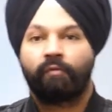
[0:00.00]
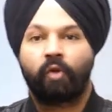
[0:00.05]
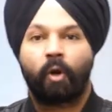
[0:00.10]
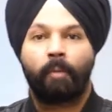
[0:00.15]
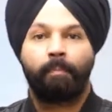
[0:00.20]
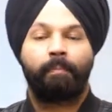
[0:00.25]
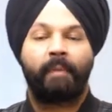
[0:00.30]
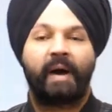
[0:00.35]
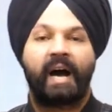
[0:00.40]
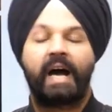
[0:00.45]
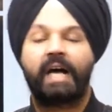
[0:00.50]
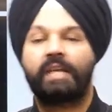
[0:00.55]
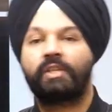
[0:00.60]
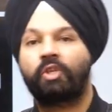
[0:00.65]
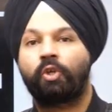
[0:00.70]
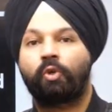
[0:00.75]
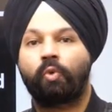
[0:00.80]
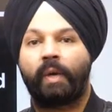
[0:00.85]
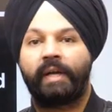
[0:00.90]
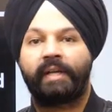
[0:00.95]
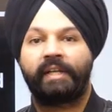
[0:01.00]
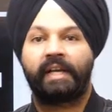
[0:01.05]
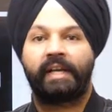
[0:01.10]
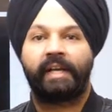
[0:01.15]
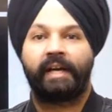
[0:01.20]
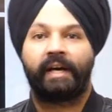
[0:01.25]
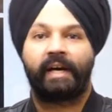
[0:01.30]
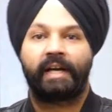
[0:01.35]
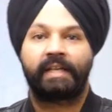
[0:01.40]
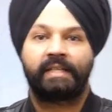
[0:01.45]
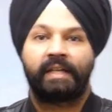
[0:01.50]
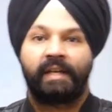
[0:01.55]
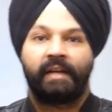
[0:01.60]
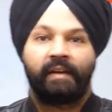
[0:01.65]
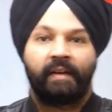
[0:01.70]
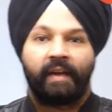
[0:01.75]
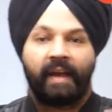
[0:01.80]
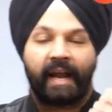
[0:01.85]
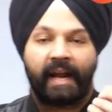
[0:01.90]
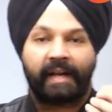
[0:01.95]
From past 20 years,
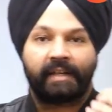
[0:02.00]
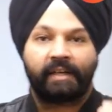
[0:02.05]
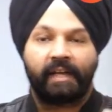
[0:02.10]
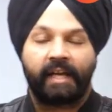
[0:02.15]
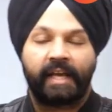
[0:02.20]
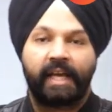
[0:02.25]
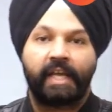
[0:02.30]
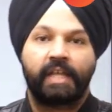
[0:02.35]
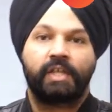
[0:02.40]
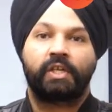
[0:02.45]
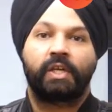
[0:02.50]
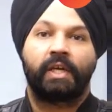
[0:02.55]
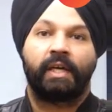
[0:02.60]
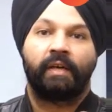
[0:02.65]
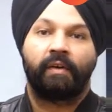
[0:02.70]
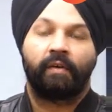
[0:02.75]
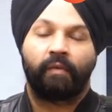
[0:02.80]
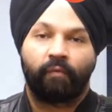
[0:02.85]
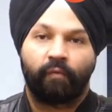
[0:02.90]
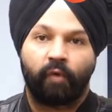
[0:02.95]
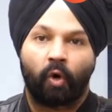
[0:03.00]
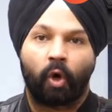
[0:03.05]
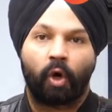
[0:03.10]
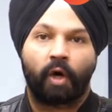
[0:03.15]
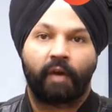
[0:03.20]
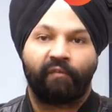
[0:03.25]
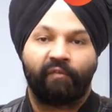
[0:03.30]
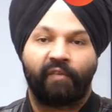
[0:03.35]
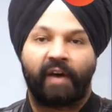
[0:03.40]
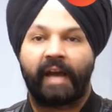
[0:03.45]
at least 4,